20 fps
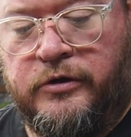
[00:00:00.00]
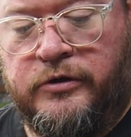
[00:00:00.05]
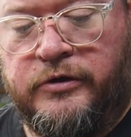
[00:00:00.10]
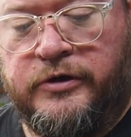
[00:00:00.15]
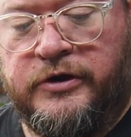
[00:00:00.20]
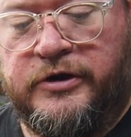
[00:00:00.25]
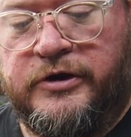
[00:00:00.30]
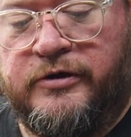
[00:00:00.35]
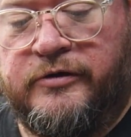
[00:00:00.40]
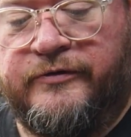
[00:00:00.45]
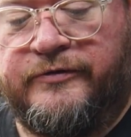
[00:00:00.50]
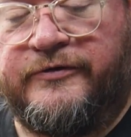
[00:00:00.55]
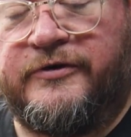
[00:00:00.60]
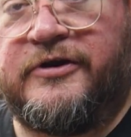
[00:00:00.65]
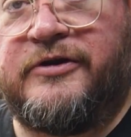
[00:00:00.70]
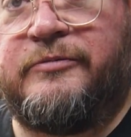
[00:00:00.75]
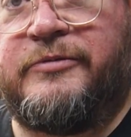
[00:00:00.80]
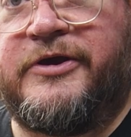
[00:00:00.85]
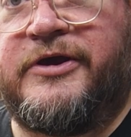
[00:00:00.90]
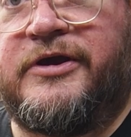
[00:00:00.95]
It's
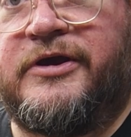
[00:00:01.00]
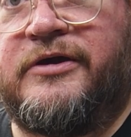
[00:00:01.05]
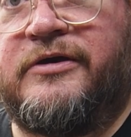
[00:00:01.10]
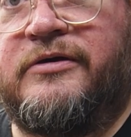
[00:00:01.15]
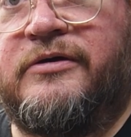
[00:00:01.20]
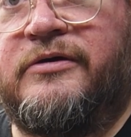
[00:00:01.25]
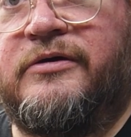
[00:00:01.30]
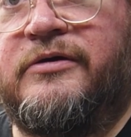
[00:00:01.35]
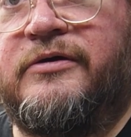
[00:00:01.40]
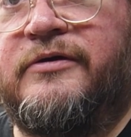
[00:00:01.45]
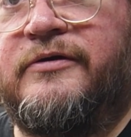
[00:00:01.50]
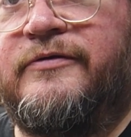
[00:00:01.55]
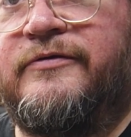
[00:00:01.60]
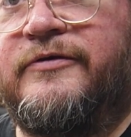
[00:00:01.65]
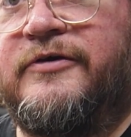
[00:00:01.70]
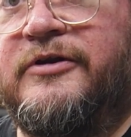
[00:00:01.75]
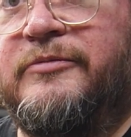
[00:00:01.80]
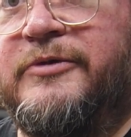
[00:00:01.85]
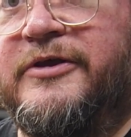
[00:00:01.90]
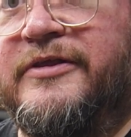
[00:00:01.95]
going
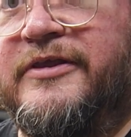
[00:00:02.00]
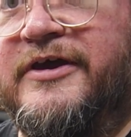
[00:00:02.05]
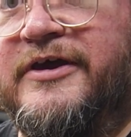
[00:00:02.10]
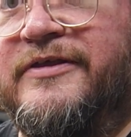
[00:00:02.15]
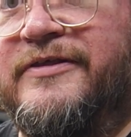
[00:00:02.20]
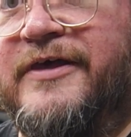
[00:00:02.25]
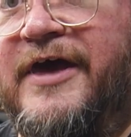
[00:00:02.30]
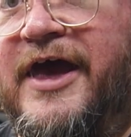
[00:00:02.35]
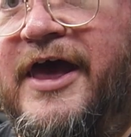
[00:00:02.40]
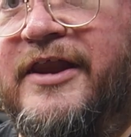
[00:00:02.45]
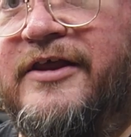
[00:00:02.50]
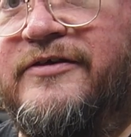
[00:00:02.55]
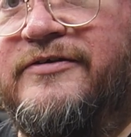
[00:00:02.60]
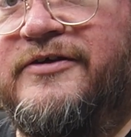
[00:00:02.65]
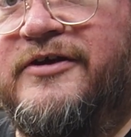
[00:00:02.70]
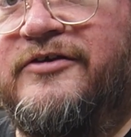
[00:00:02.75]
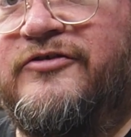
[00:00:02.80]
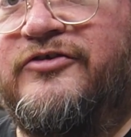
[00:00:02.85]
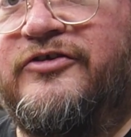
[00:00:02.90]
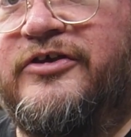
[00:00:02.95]
to be like that
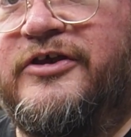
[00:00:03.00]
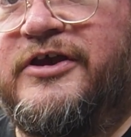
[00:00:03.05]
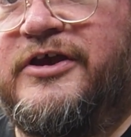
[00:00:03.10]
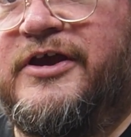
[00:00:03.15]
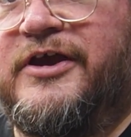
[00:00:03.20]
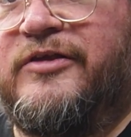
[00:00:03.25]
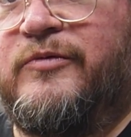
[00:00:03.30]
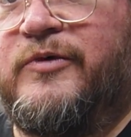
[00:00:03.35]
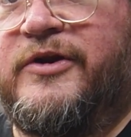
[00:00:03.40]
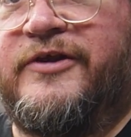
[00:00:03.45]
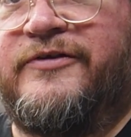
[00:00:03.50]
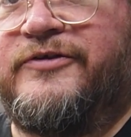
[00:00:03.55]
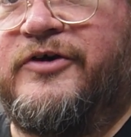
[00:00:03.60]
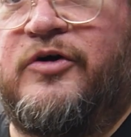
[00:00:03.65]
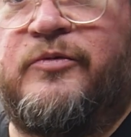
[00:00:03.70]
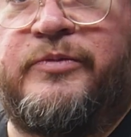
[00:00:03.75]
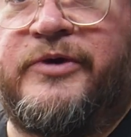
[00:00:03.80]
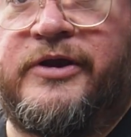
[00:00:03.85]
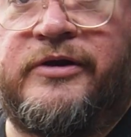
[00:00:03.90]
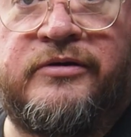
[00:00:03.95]
essentially. And when it's
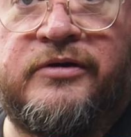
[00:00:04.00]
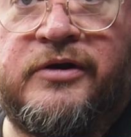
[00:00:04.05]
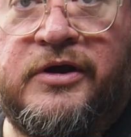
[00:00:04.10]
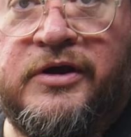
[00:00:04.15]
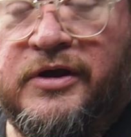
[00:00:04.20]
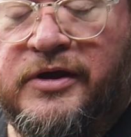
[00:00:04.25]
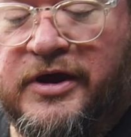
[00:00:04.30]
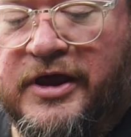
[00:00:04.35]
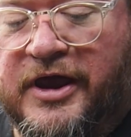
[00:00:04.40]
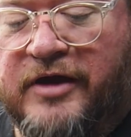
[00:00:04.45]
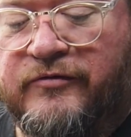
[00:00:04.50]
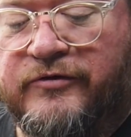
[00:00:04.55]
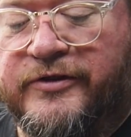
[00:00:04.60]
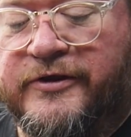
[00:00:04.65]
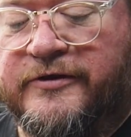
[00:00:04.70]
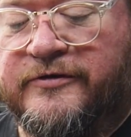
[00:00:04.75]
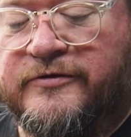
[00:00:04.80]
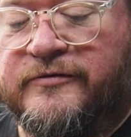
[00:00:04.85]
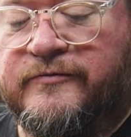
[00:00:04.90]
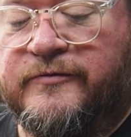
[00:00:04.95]
open,
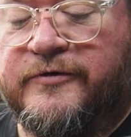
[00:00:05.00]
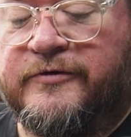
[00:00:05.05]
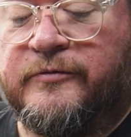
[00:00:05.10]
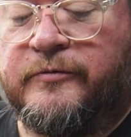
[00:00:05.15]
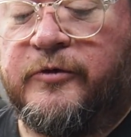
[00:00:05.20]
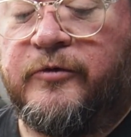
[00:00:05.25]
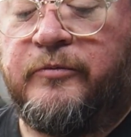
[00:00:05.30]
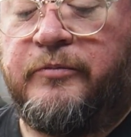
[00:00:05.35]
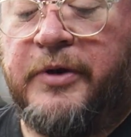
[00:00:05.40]
everything's invisible.